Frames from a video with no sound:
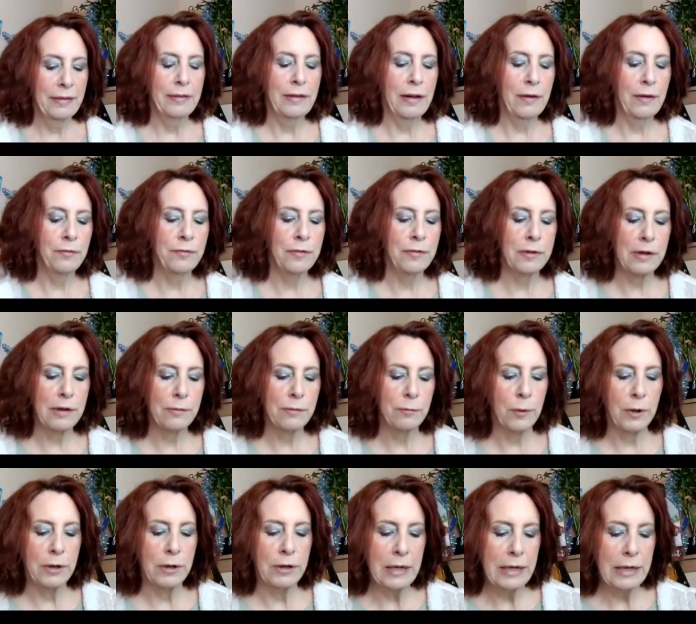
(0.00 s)
Loved that
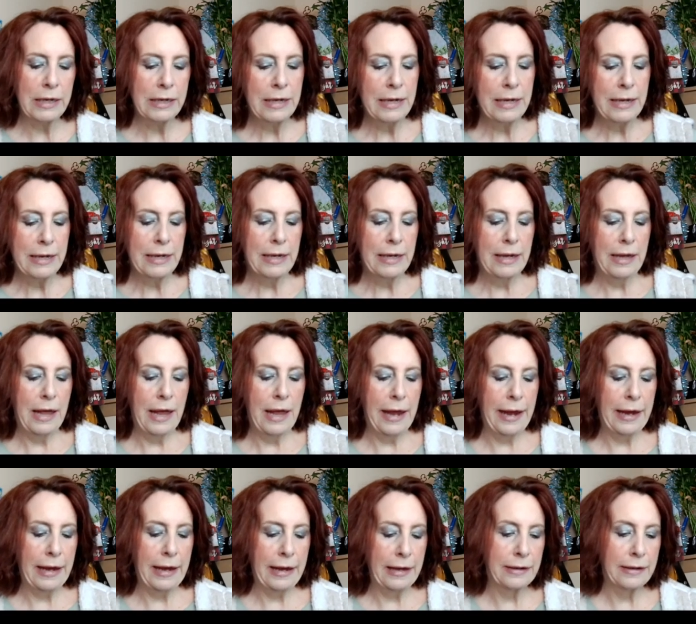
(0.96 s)
one.
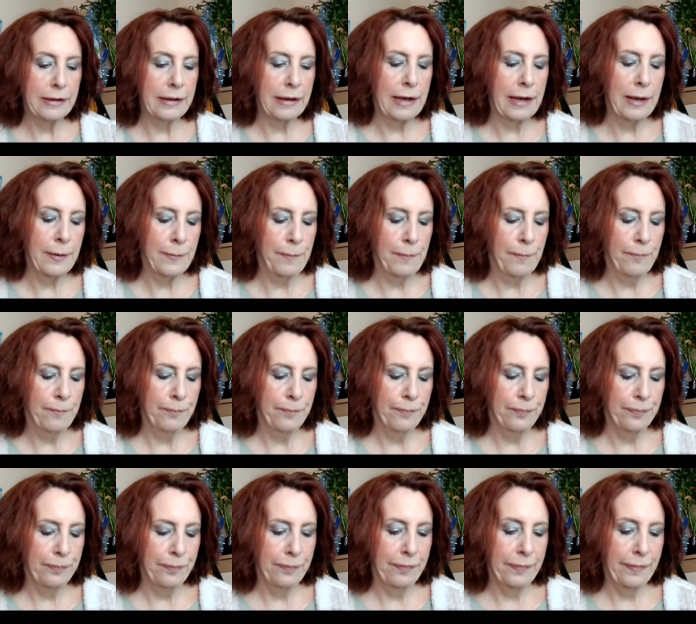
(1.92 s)
And um,
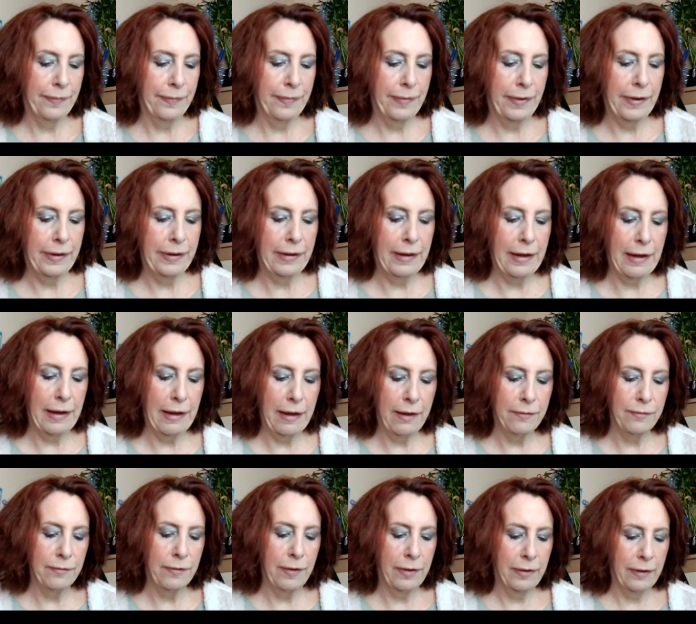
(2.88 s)
yeah,
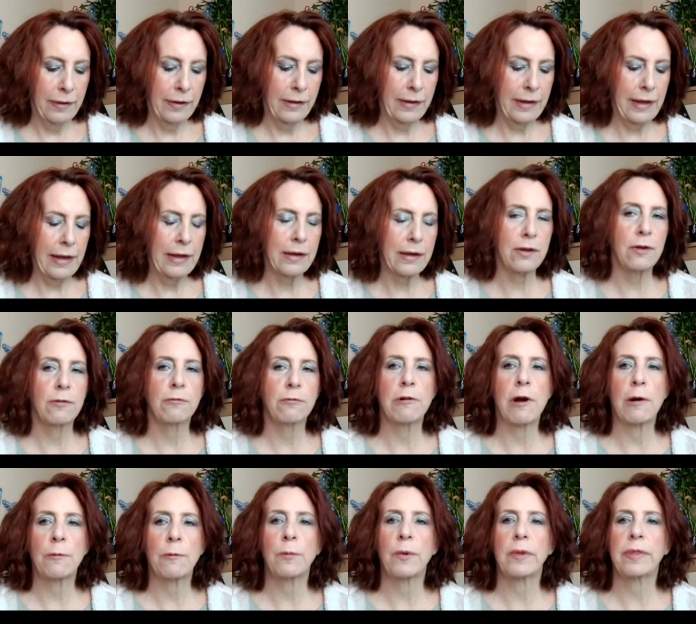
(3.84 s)
can't go
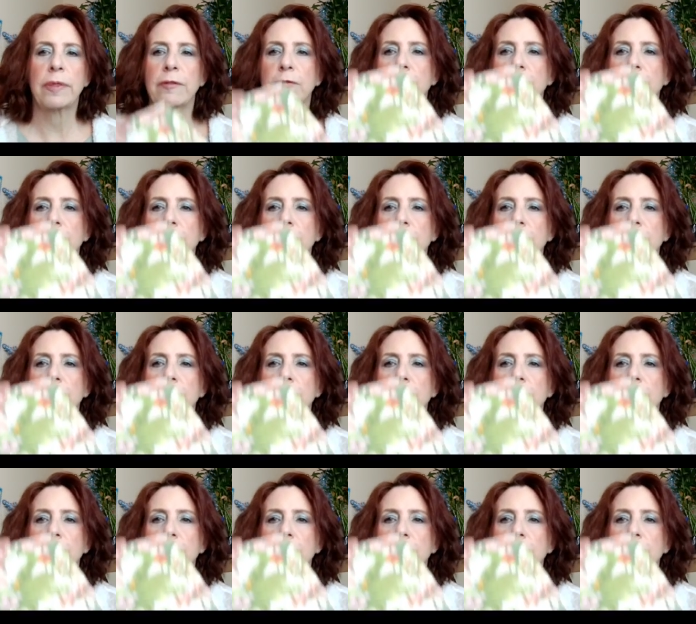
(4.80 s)
wrong with